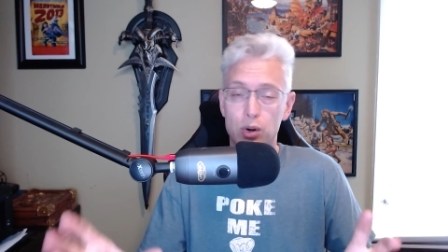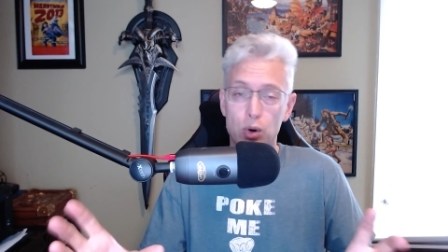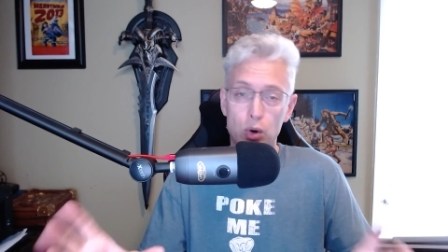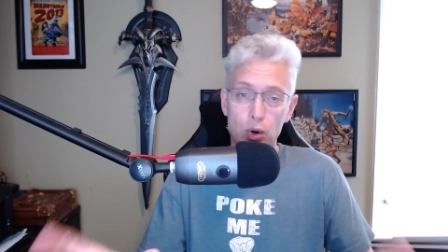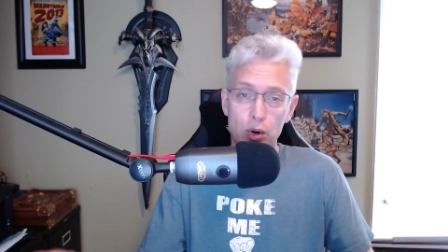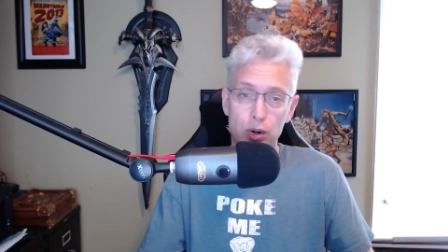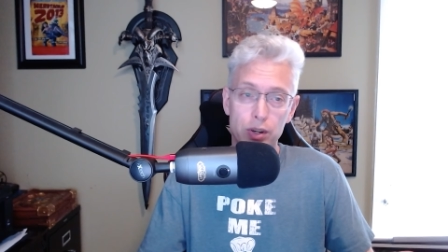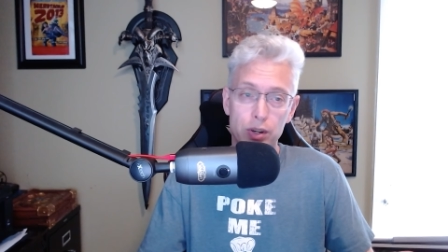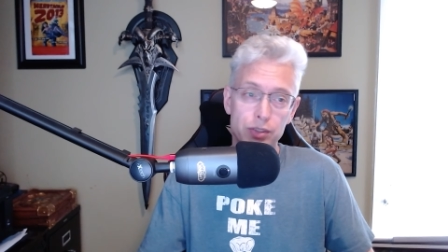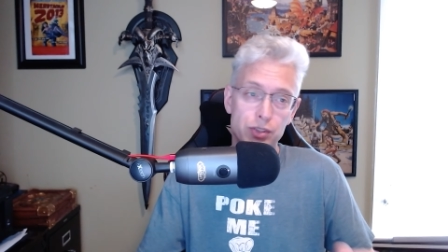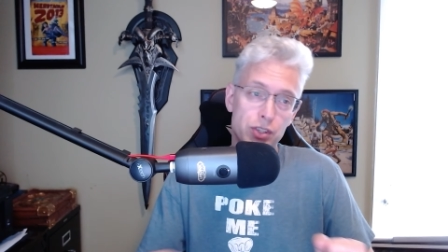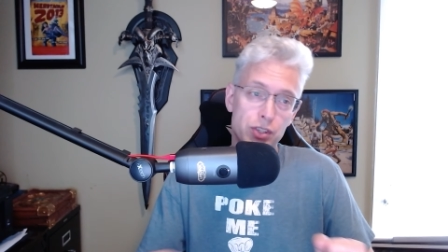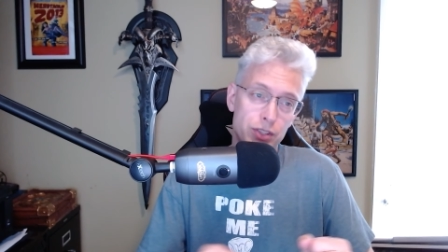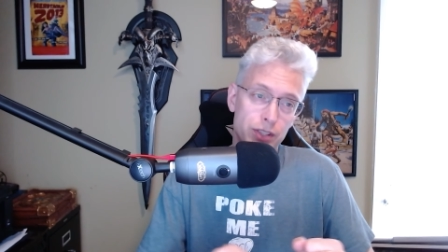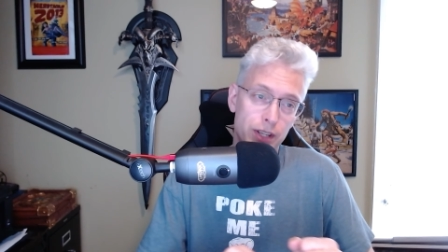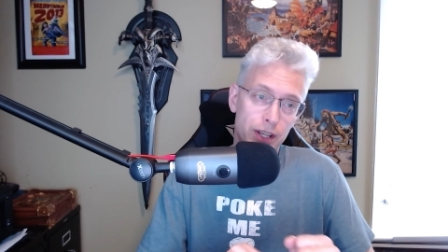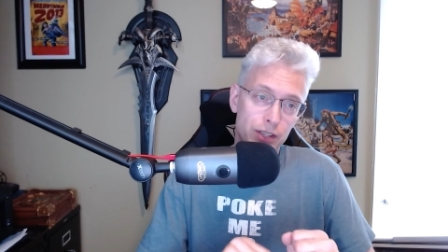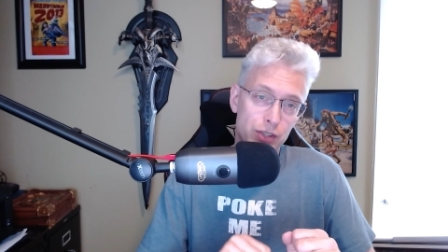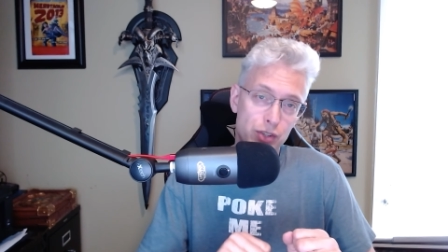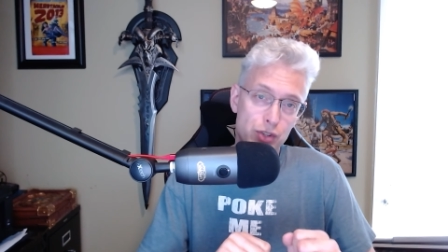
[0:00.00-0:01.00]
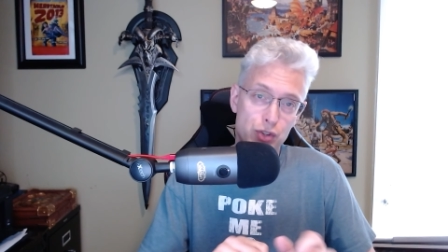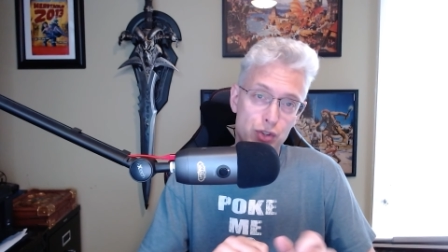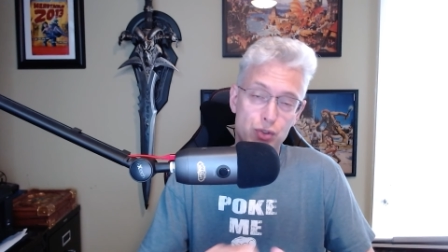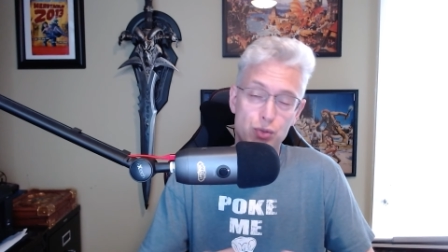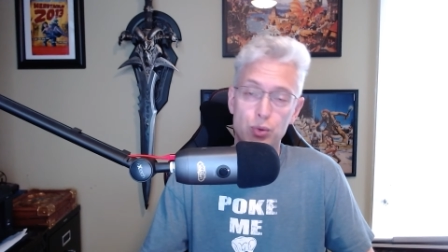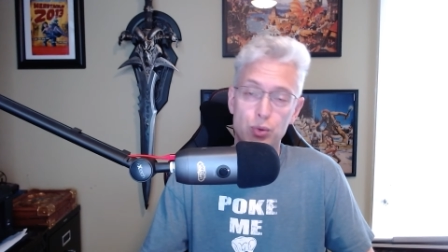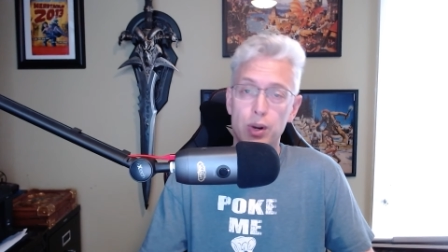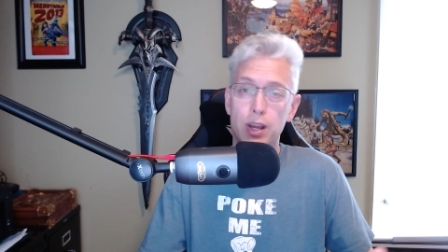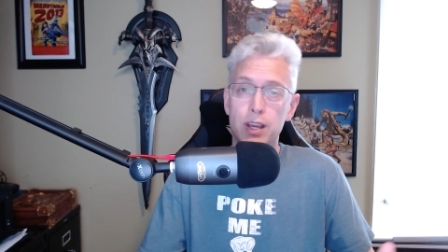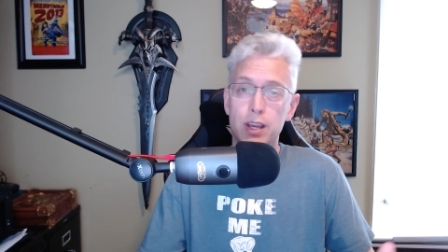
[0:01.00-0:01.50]
or just a
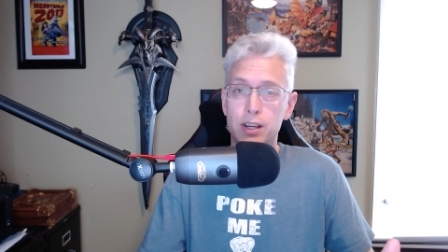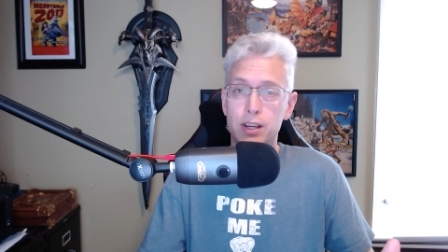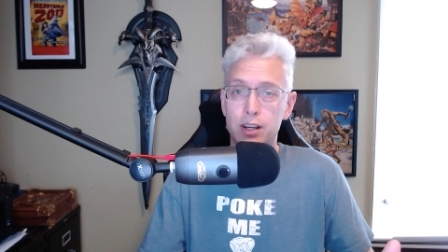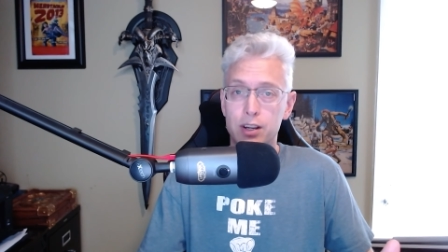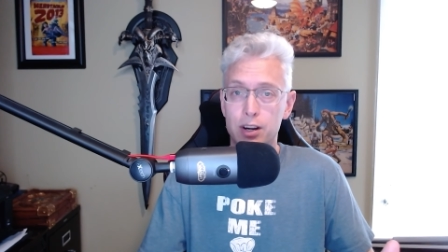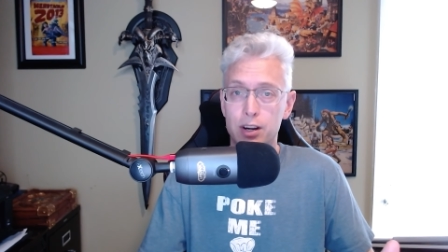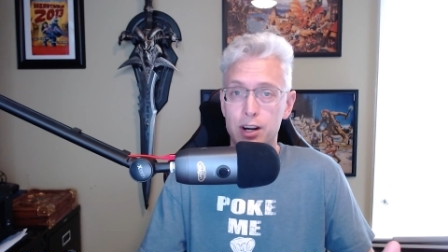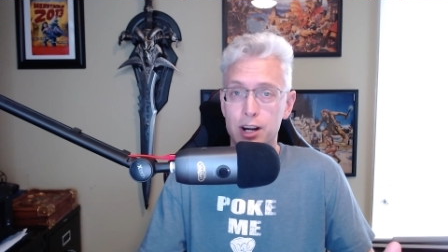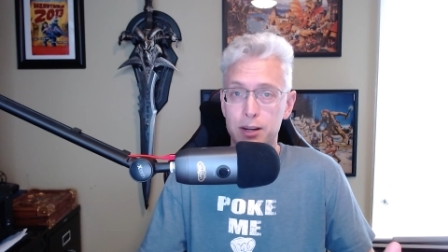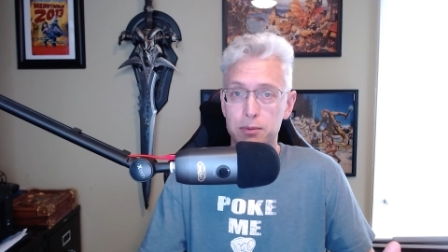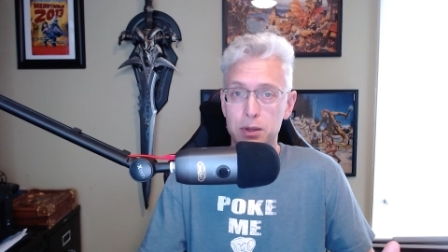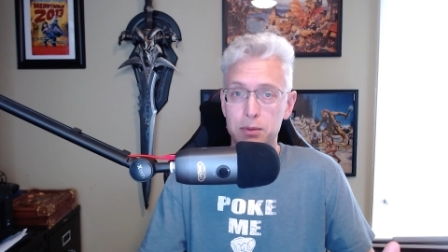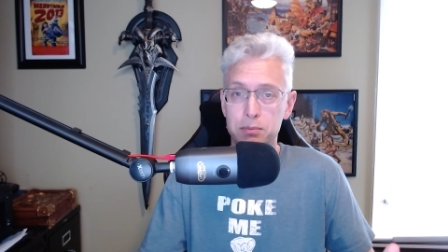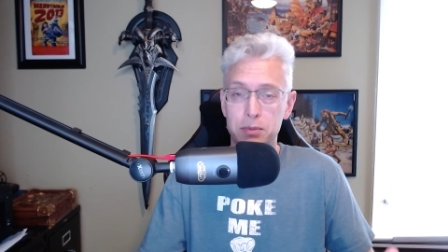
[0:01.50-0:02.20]
straight economy